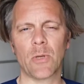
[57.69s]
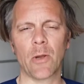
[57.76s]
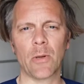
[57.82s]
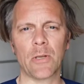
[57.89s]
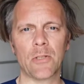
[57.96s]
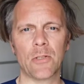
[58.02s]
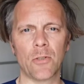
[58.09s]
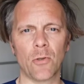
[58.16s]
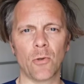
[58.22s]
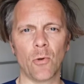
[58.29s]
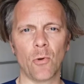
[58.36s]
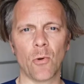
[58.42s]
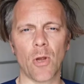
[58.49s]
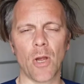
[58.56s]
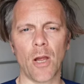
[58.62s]
We go
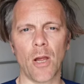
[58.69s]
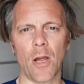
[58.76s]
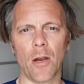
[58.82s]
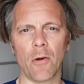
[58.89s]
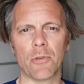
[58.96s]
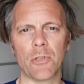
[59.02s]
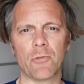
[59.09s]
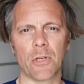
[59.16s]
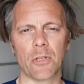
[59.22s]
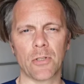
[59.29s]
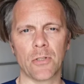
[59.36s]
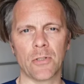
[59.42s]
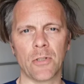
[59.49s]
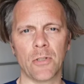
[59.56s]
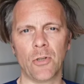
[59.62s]
into
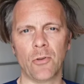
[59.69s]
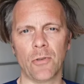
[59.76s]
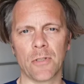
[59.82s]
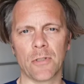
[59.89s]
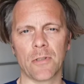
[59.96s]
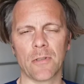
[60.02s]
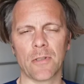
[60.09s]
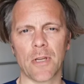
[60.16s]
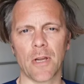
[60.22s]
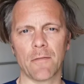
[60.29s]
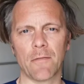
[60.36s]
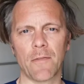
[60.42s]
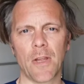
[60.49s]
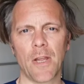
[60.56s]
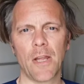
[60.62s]
restrictions and unions and
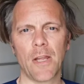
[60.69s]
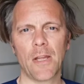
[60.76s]
stuff.